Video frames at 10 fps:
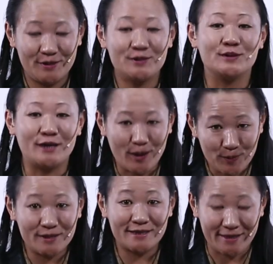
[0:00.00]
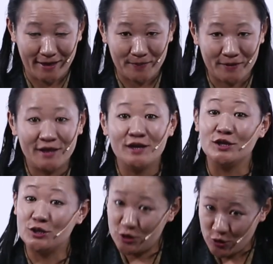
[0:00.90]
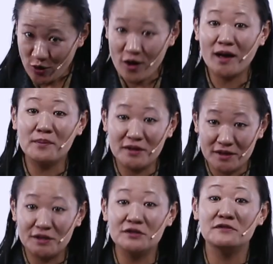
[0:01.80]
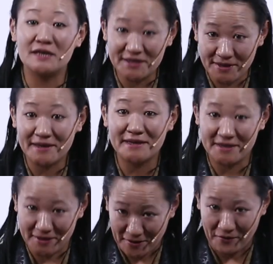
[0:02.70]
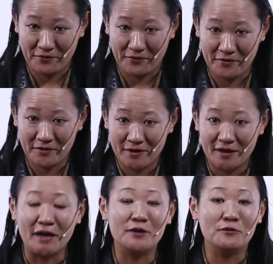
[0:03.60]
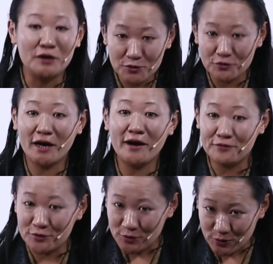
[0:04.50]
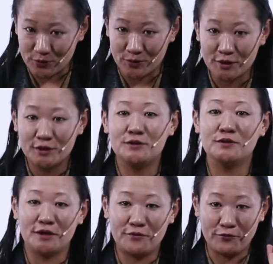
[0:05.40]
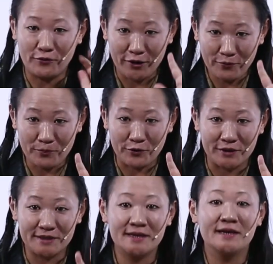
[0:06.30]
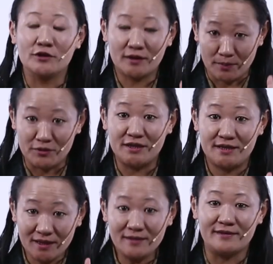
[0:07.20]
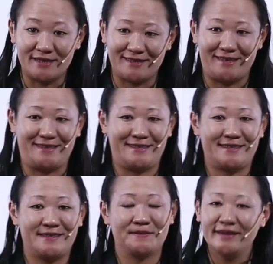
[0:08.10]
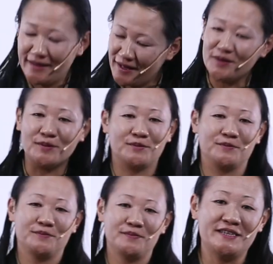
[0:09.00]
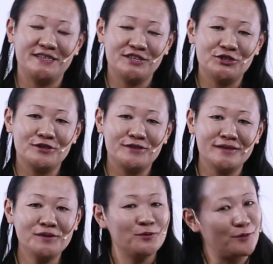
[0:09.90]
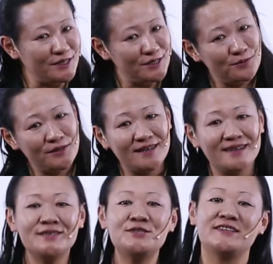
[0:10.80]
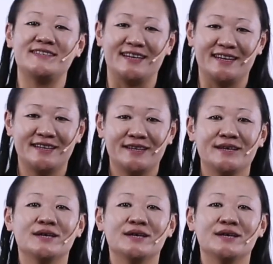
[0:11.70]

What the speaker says: So now it's time. Is your community resilient enough? And what do you have to do to get 5 points for the community resilience? Now, my dear children, what did we learn today?